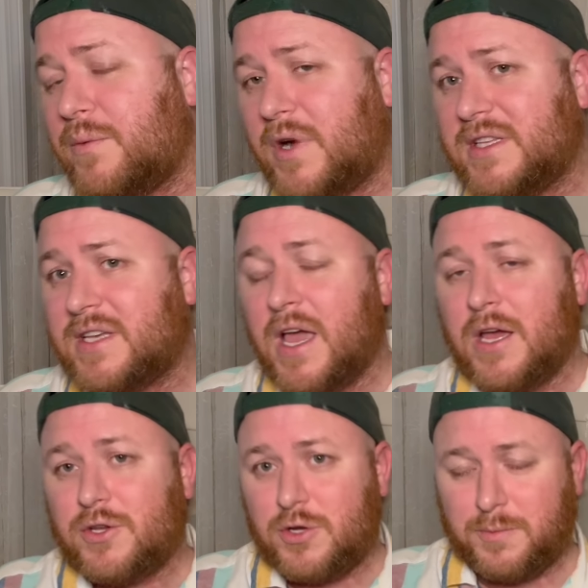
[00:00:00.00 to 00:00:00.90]
ones
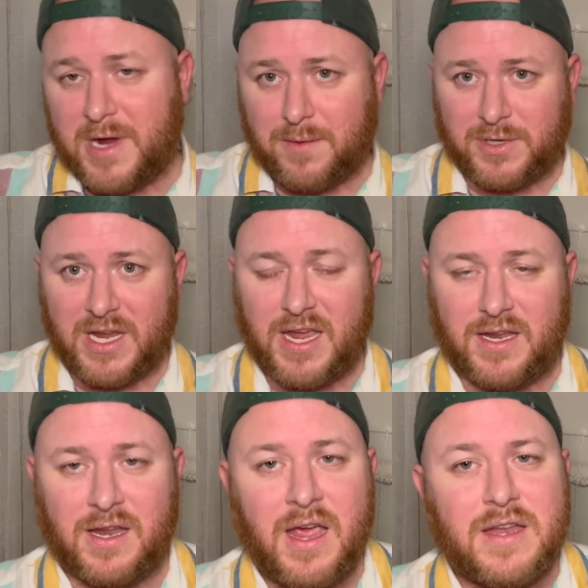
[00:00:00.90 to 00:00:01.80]
to be able to
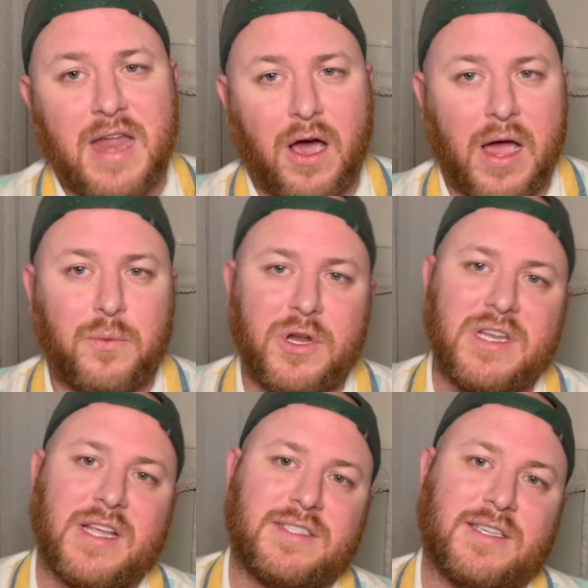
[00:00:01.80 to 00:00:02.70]
hit. Now, I
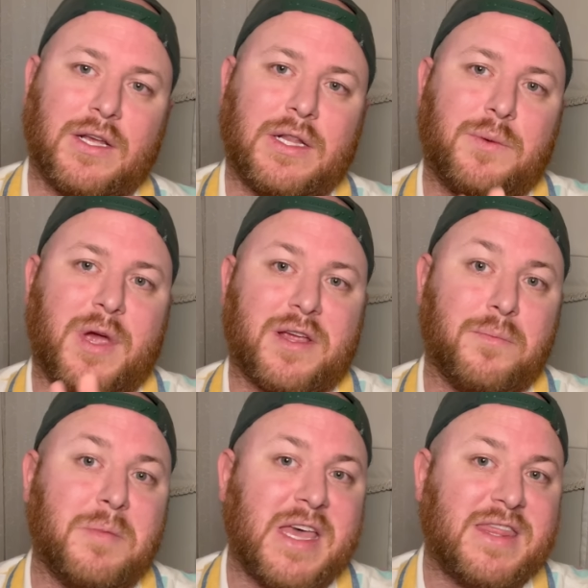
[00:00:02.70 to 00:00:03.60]
wouldn't necessarily
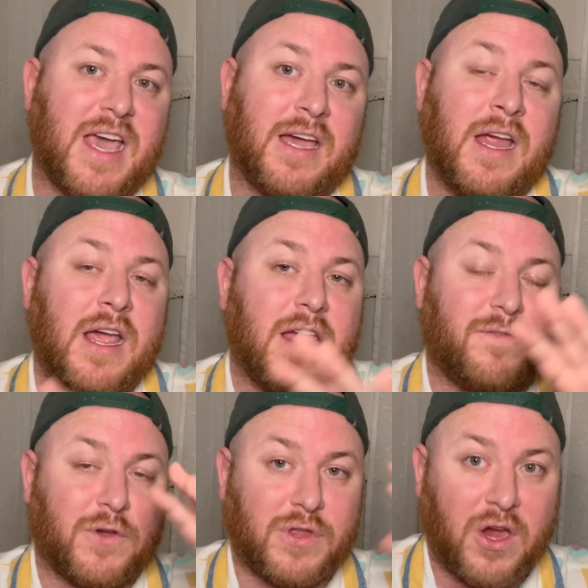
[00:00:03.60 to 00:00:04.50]
recommend that
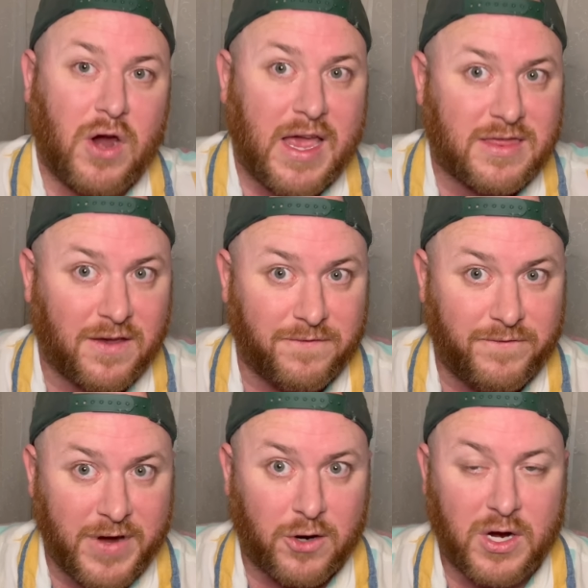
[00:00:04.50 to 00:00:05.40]
if you're there at the
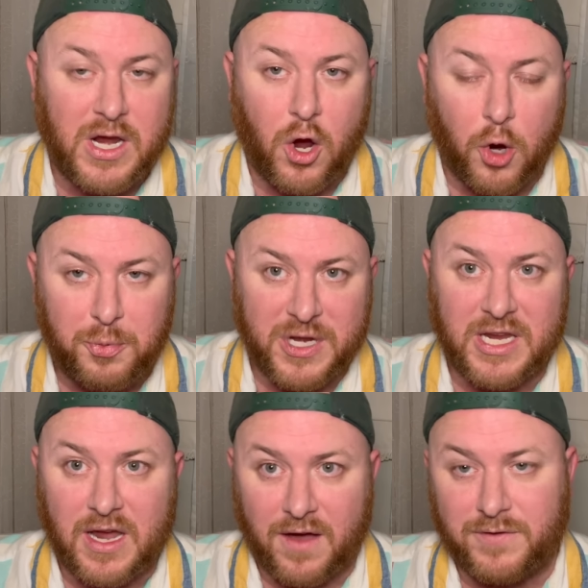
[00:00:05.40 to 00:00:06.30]
very
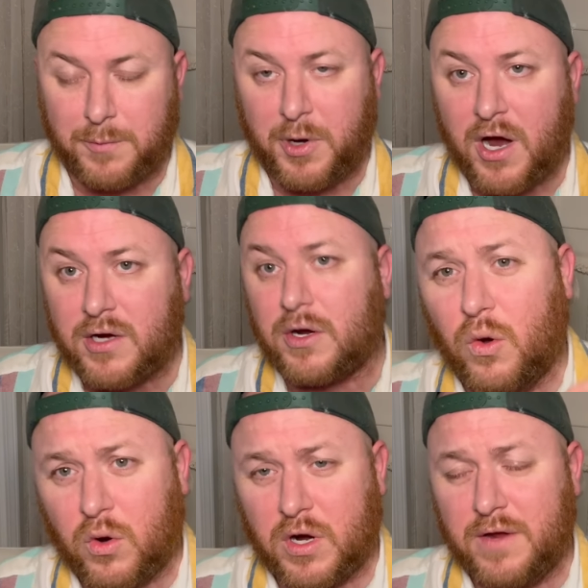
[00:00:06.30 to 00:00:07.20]
opening of the park,
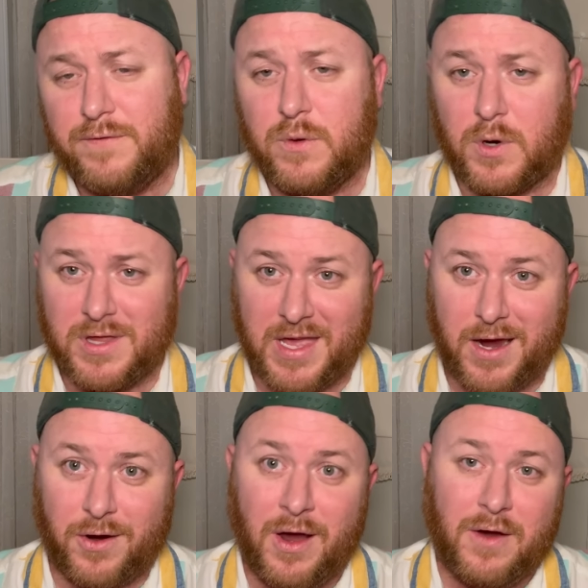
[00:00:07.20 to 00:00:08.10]
or if you are
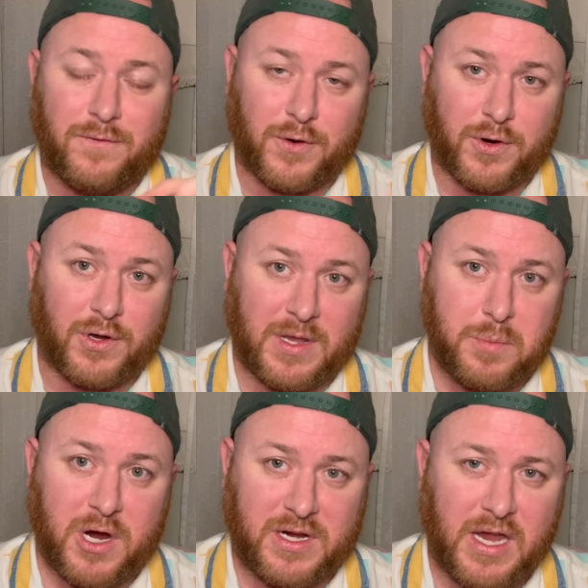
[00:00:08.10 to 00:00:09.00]
there for early
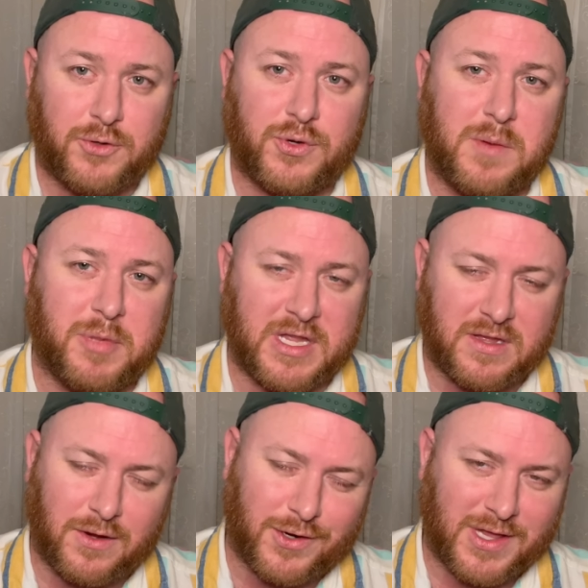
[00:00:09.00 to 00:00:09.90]
park entry,
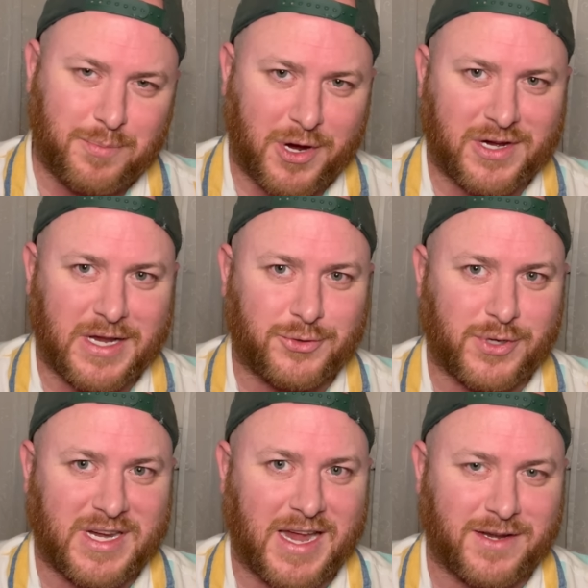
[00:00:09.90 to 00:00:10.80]
but early park
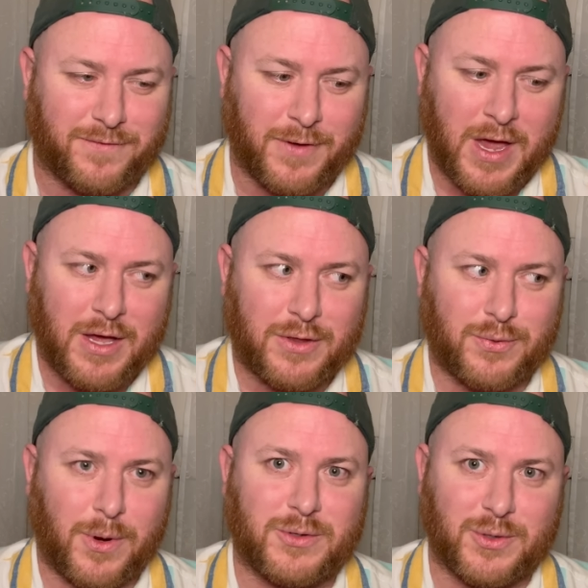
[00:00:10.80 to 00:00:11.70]
entry kind of
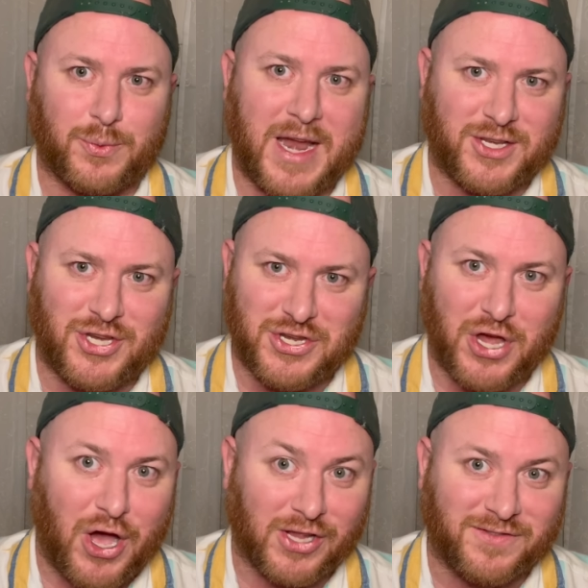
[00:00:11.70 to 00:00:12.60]
throws a wrench into
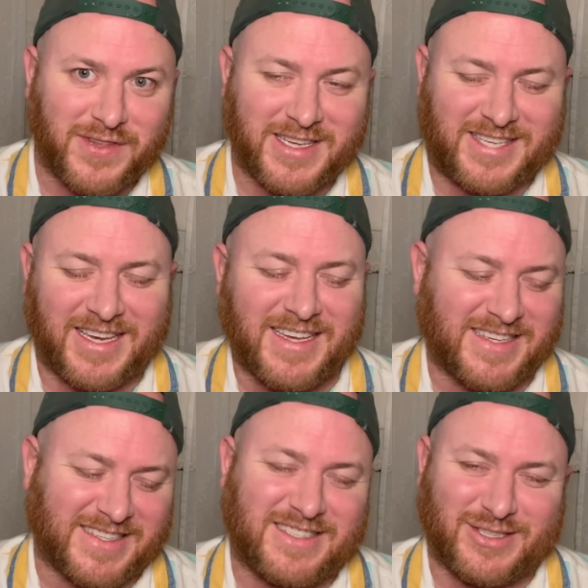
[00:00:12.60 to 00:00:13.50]
all of this.
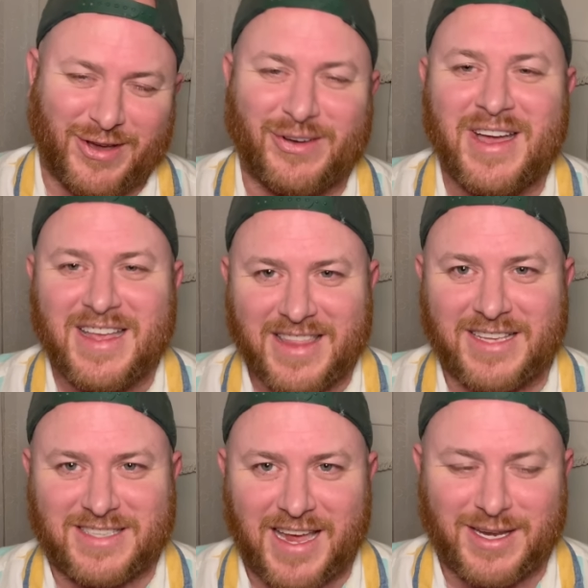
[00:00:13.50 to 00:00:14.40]
So
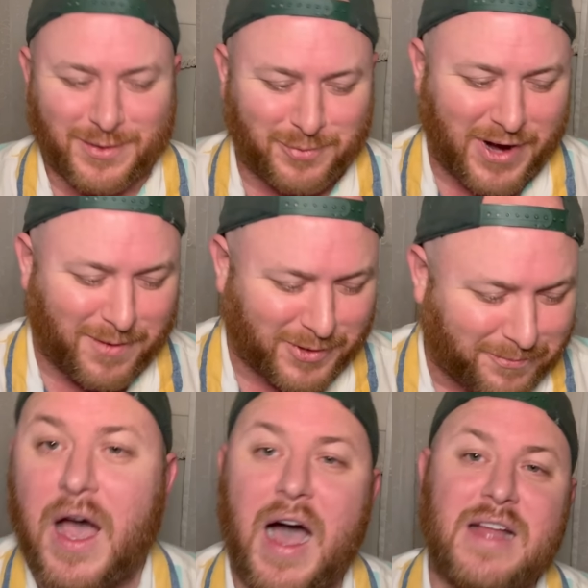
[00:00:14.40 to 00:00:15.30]
that's kind of the
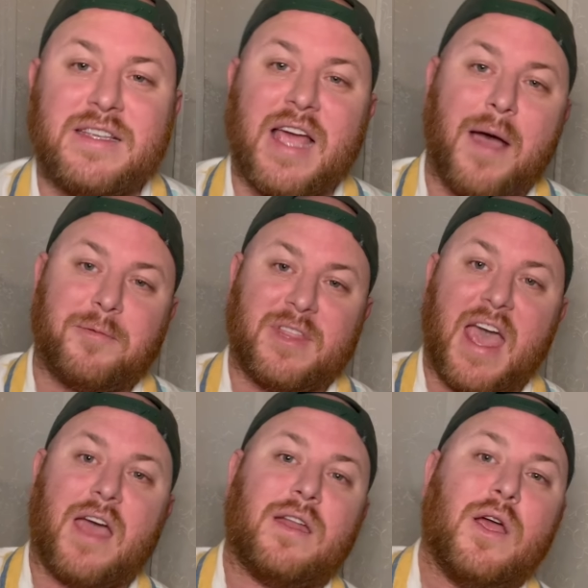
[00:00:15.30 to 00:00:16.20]
problem. On top of
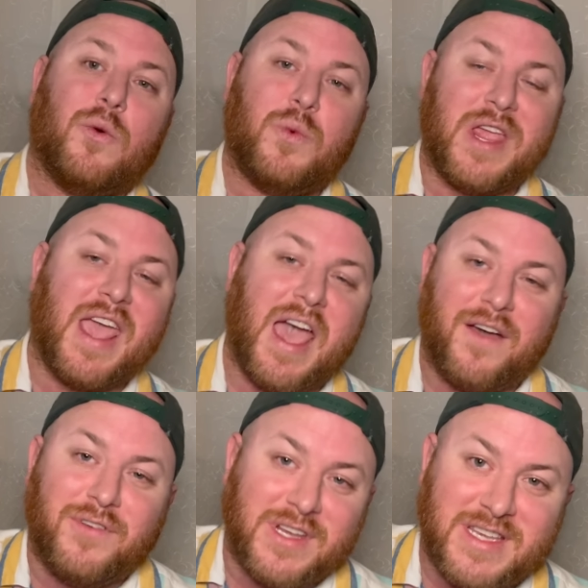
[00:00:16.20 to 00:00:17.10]
that, we
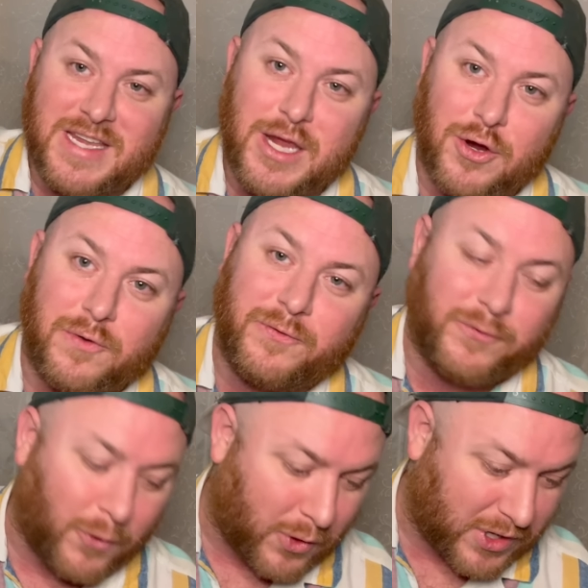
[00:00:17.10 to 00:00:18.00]
have tier
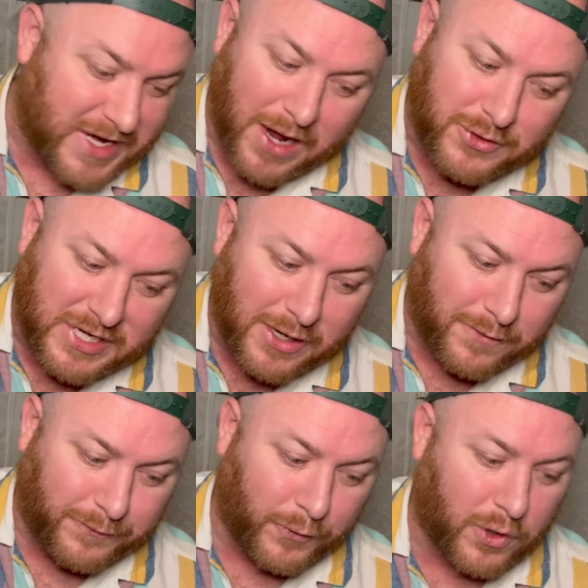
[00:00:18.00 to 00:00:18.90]
4. Now,
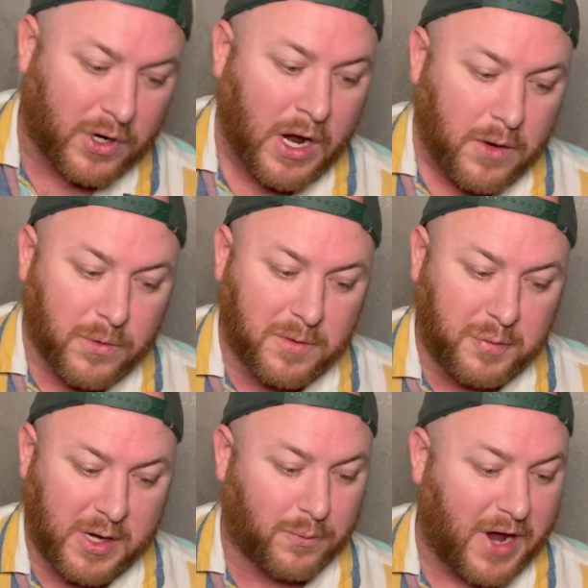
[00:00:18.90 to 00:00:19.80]
tier 4 would
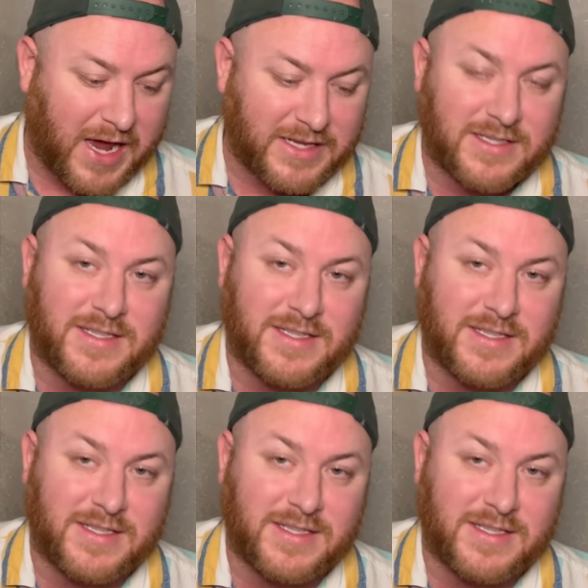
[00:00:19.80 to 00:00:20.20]
be rides